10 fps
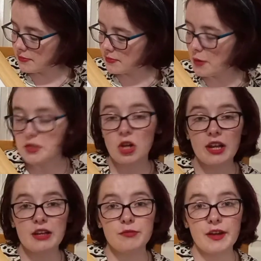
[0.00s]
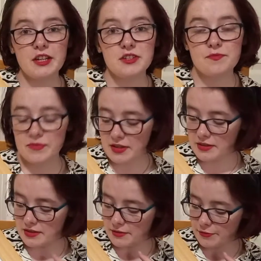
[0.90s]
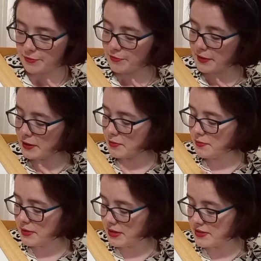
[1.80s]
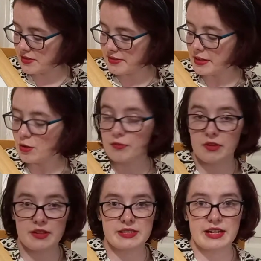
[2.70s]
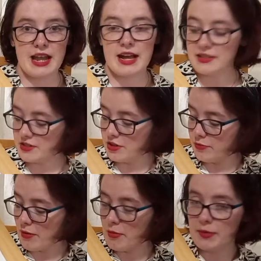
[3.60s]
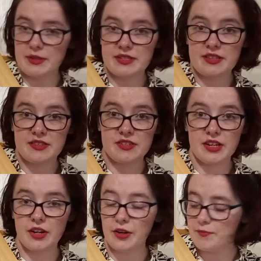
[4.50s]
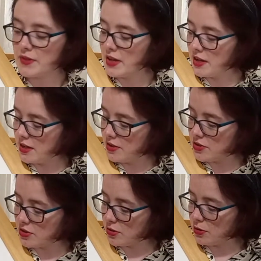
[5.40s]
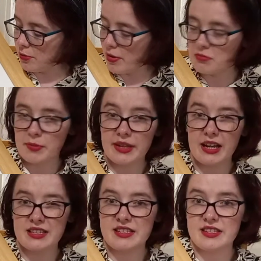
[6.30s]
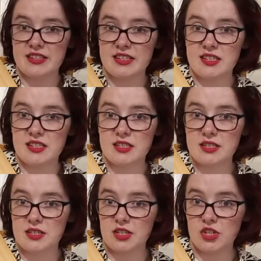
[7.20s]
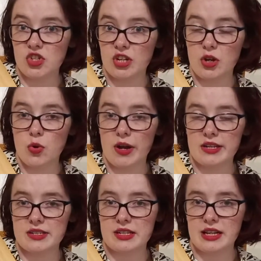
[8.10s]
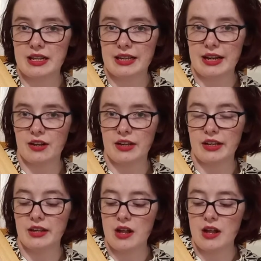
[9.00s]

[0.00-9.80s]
was all I could find. The film is still over this glass, you can probably see the sticker, so you probably can't see the stitching quite as clearly,